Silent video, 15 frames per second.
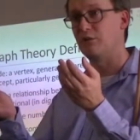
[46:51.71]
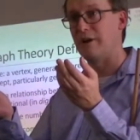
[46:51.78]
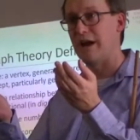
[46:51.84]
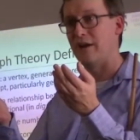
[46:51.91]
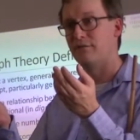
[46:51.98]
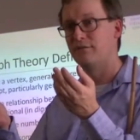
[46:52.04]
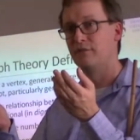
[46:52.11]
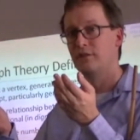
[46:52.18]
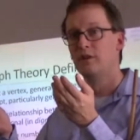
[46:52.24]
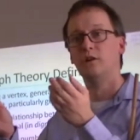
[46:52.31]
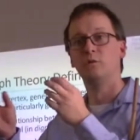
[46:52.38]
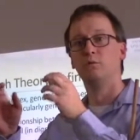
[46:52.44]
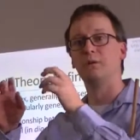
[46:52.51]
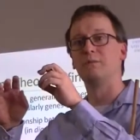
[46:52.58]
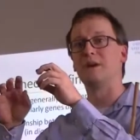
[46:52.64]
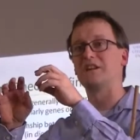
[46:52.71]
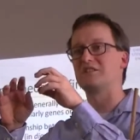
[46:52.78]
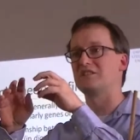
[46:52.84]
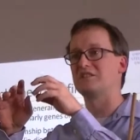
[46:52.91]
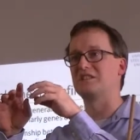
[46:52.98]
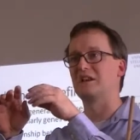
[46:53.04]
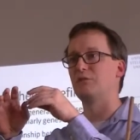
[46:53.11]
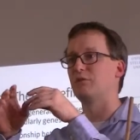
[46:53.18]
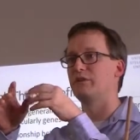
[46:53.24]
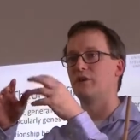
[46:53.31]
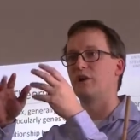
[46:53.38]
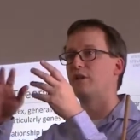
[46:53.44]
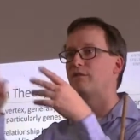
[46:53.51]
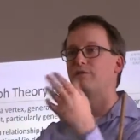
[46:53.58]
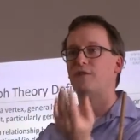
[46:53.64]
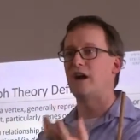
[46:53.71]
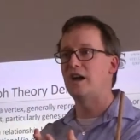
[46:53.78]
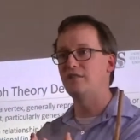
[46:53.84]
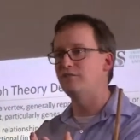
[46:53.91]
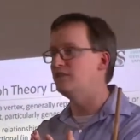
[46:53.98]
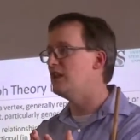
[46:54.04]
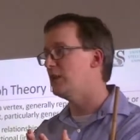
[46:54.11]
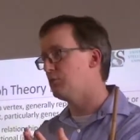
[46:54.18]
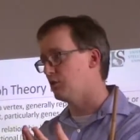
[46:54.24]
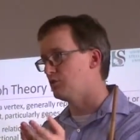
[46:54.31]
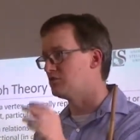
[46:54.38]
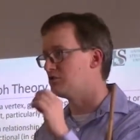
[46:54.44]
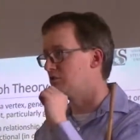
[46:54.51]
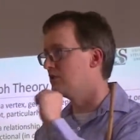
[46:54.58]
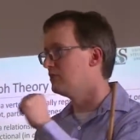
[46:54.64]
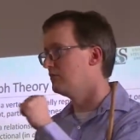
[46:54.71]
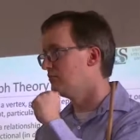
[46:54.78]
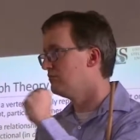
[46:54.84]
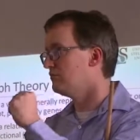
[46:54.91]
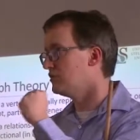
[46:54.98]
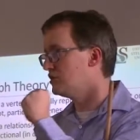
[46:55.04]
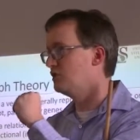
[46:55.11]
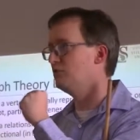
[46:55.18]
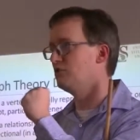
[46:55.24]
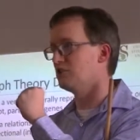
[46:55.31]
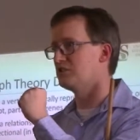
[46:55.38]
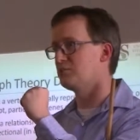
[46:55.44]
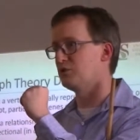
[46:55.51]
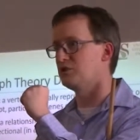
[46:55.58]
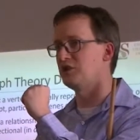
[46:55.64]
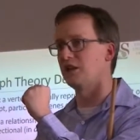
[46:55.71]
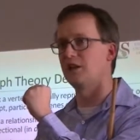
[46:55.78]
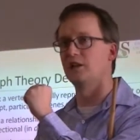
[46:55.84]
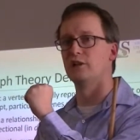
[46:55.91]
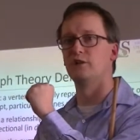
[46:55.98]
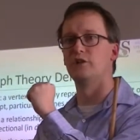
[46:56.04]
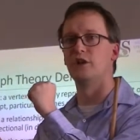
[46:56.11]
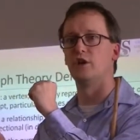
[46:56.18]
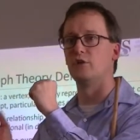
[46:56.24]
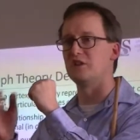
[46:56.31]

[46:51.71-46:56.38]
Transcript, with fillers: graph, we might just say, well, there are 5 neighbors to this particular node.